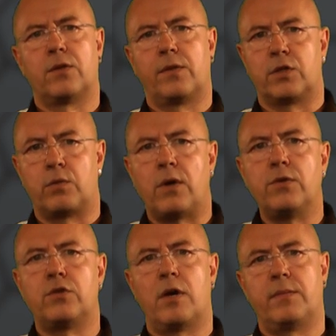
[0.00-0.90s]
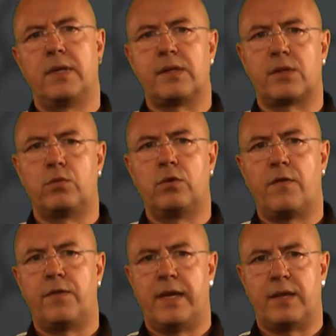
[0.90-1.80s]
to the ground terminal screw
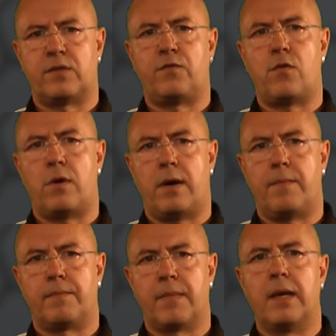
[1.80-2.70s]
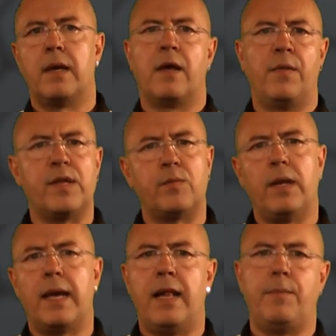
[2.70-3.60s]
of the S4. This
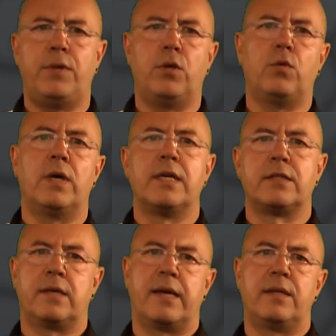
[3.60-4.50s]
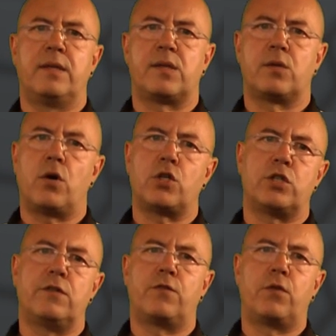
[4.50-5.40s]
will help you to get a
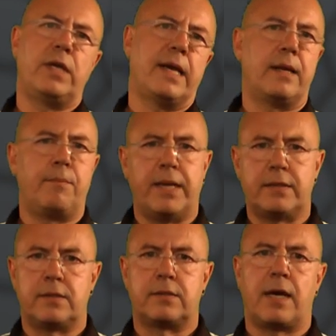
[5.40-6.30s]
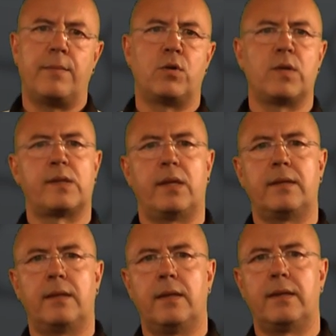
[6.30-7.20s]
distortion-free and a better timecode
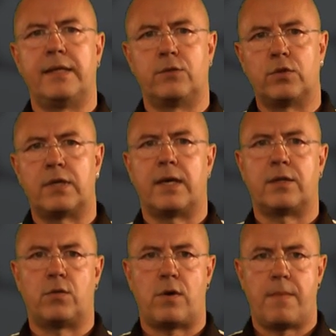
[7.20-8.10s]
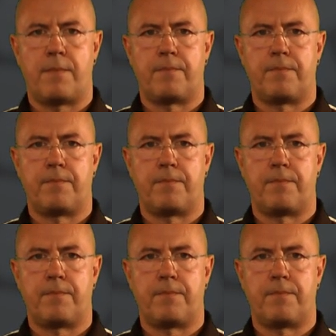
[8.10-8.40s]
signal into Traktor.